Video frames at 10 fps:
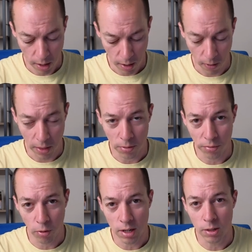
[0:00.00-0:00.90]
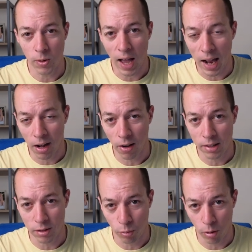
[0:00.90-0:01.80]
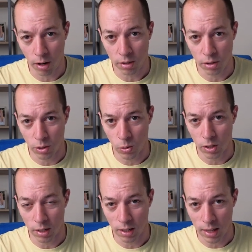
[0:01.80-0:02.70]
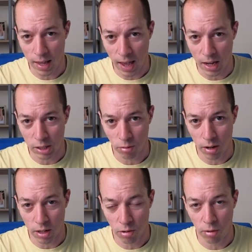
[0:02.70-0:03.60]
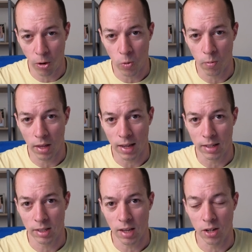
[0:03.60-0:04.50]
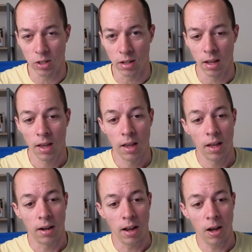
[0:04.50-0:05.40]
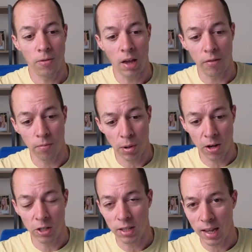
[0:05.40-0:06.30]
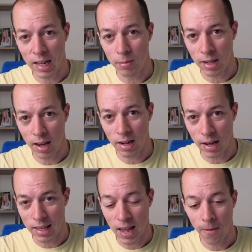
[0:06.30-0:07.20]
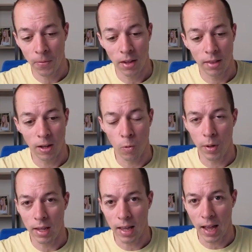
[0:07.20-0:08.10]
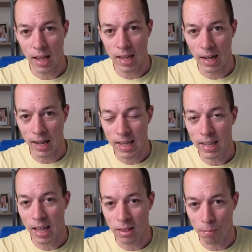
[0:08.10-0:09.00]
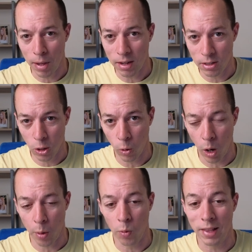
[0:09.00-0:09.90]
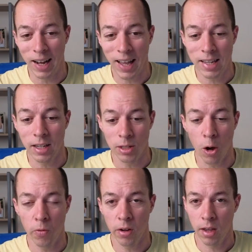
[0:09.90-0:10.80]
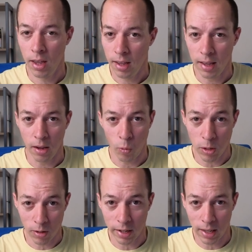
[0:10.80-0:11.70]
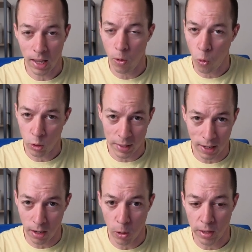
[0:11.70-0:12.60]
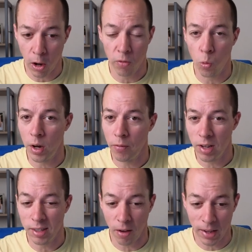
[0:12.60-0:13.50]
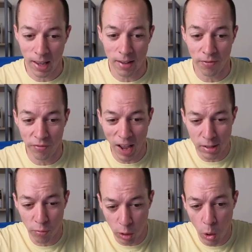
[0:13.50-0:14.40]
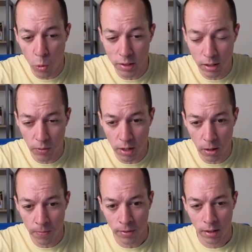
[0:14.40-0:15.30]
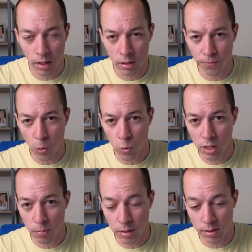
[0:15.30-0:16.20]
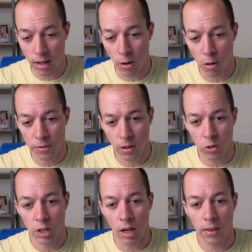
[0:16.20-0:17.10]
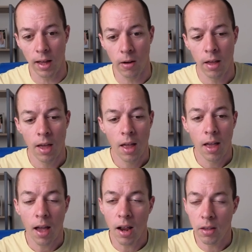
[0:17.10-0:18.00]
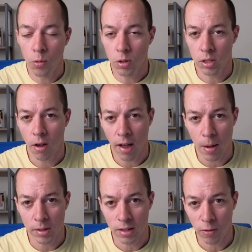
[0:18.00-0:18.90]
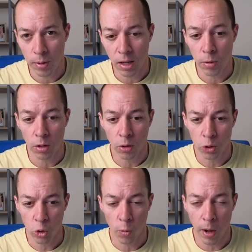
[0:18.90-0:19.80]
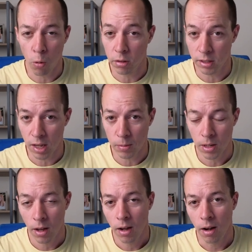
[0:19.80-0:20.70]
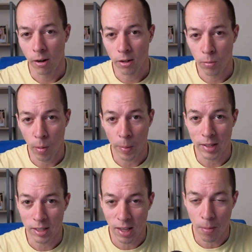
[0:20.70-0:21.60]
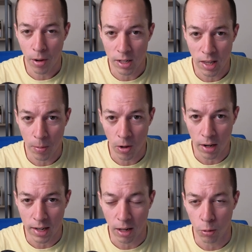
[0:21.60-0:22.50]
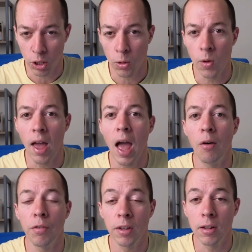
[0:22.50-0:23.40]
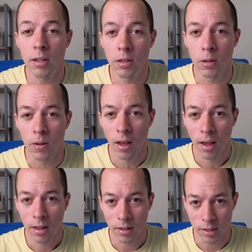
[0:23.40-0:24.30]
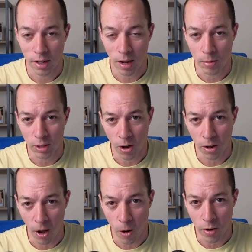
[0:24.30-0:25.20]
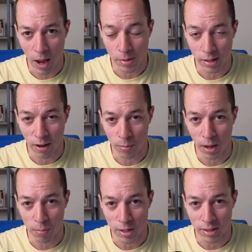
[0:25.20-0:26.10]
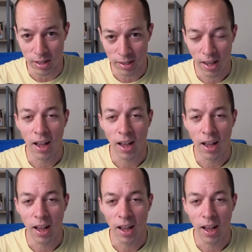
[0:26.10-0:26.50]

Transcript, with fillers: And then three, to analyze the product using the X Ray Chrome extension. Now, if you haven't purchased Helium 10 yet, there'll be a link in the pinned top comment with the latest offer when you click it, it'll automatically load that offer, whatever it is. I think as, as of recording this video, it's 40% off, so check that out. And if you want to start Amazon FBA, but you're not sure about all of the steps, I'm going to pop up a step-by-step -step guide now that will show you everything you need to do to set up and start your own Amazon FBA business.